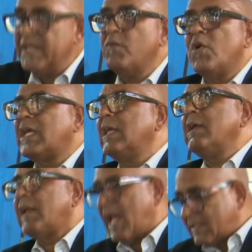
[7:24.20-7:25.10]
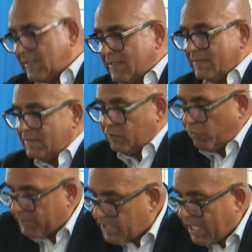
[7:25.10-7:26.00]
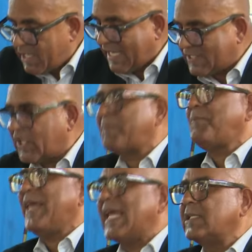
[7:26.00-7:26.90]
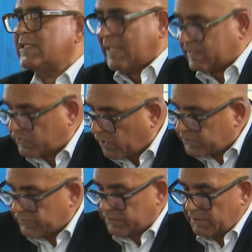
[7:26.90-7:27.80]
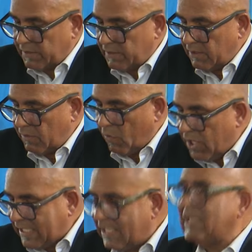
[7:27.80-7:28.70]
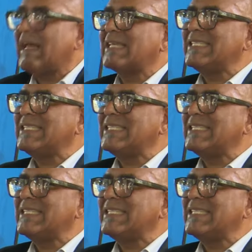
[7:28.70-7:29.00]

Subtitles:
Being working class isn't criminal. Let's not paint it as such. Working